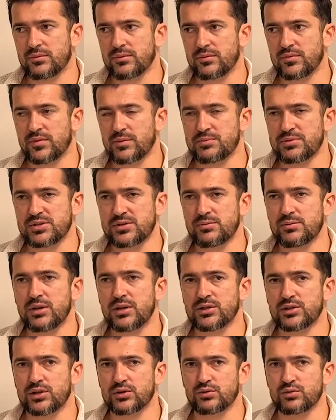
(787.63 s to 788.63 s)

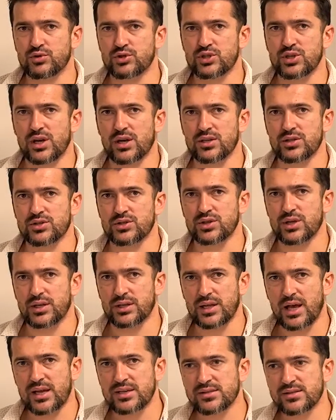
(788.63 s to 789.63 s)
possibility to change an
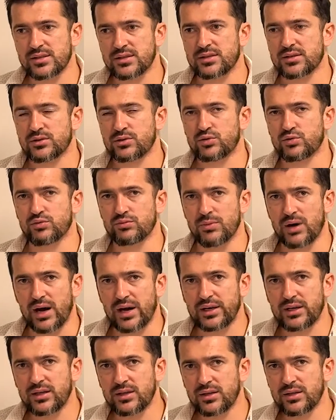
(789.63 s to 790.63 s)
asset to
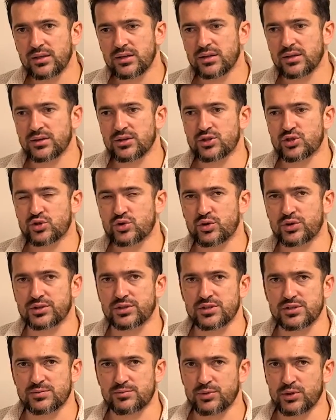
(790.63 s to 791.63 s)
money in the
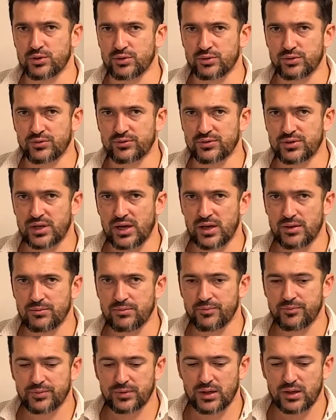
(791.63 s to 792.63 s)
shortest period of
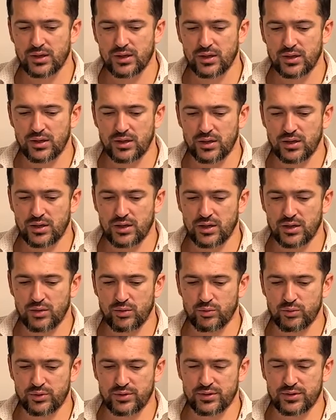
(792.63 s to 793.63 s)
time
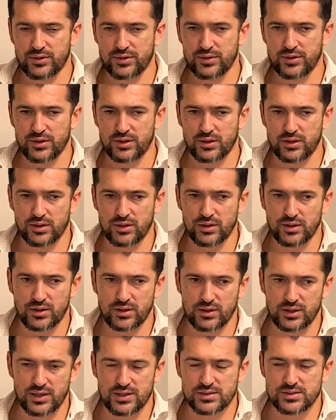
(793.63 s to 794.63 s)
with
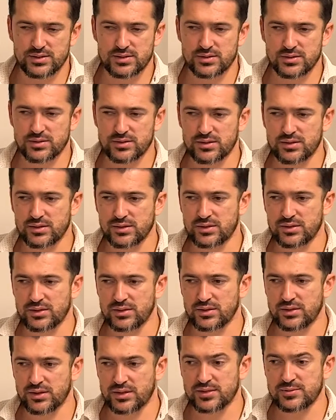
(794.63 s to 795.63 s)
less
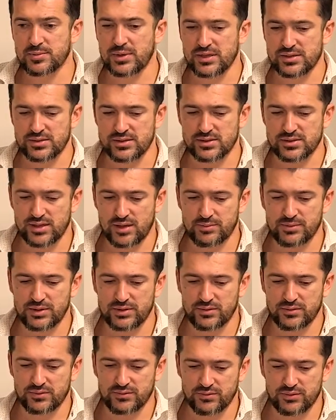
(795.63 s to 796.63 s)
expenses. I mean,
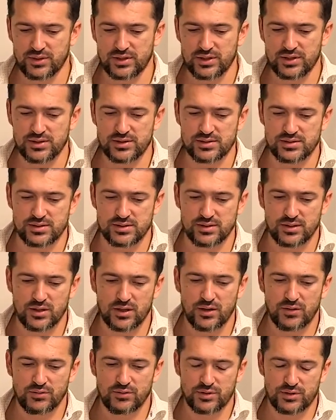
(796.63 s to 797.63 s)
very easy.
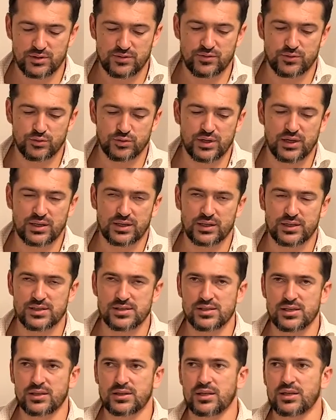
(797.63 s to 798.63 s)
If you take an
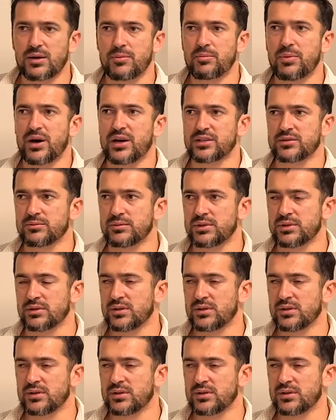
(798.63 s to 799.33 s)
asset, an apartment,